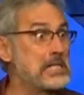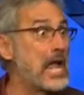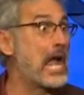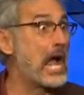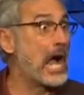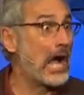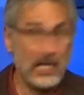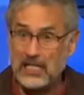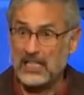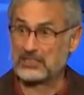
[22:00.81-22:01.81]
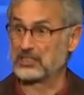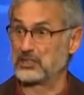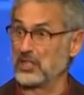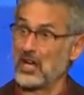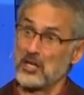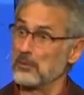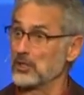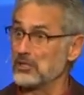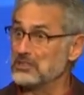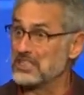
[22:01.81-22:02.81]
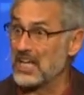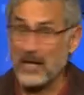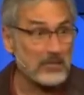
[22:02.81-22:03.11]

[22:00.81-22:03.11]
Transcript: Yeah, it's Terrible Tuesday.